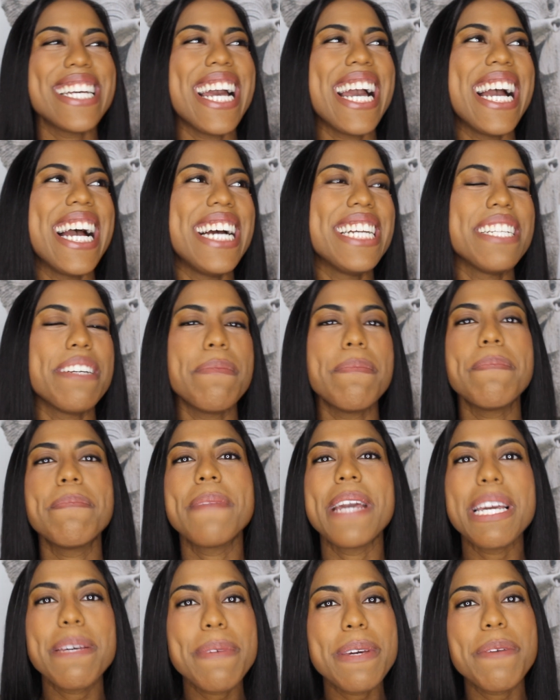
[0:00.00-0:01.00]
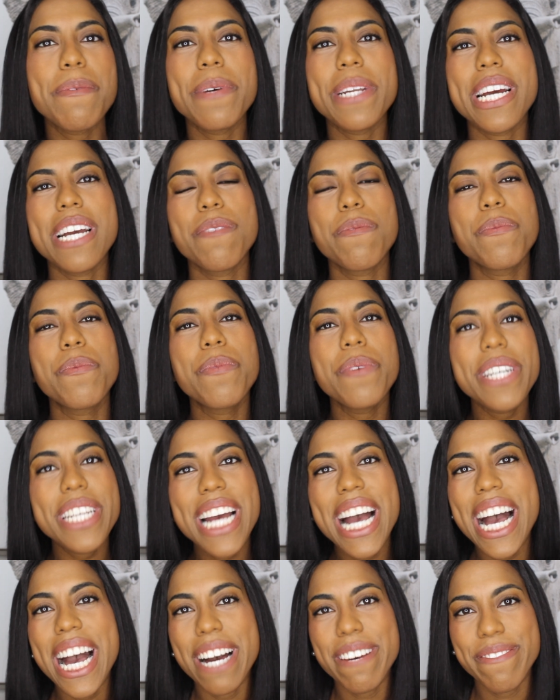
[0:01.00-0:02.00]
and maybe what I would
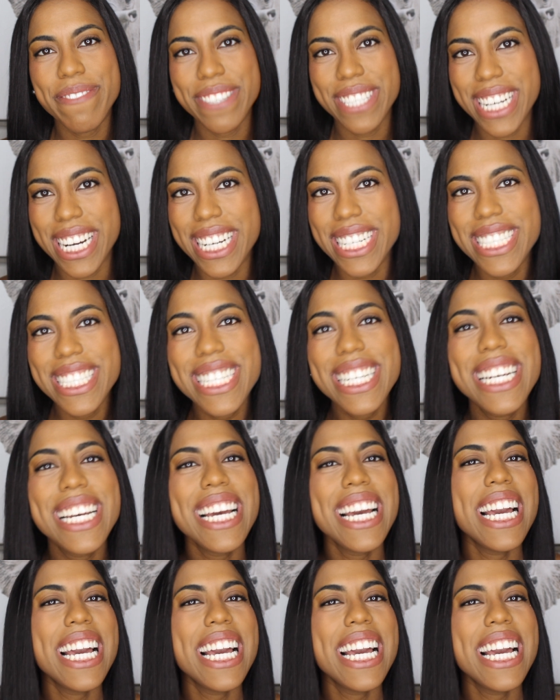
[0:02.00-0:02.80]
have done,